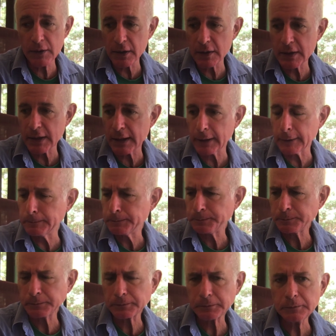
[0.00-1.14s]
There's a
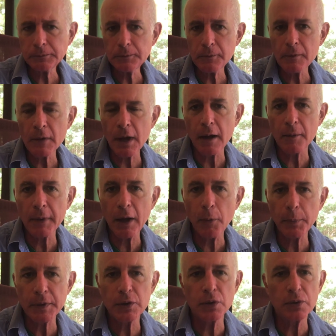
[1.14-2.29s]

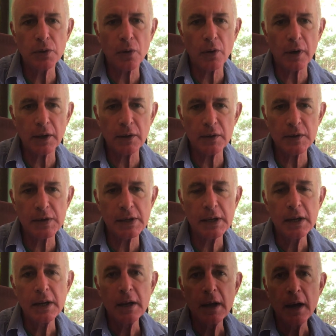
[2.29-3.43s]
help and tutorials
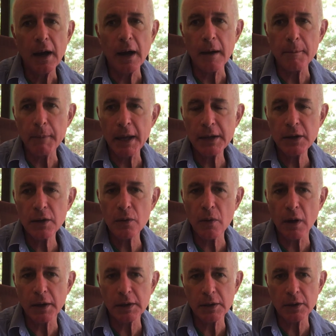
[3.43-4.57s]
menu
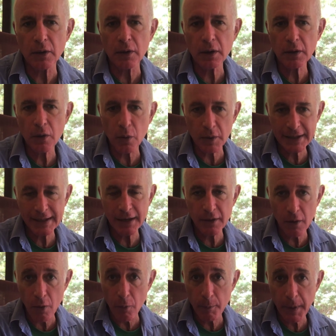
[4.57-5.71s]
on your
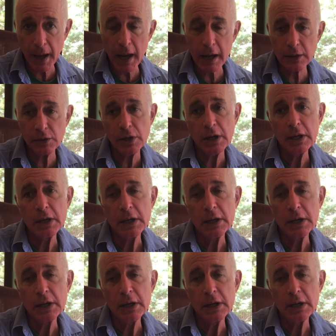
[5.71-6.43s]
CourseDen homepage.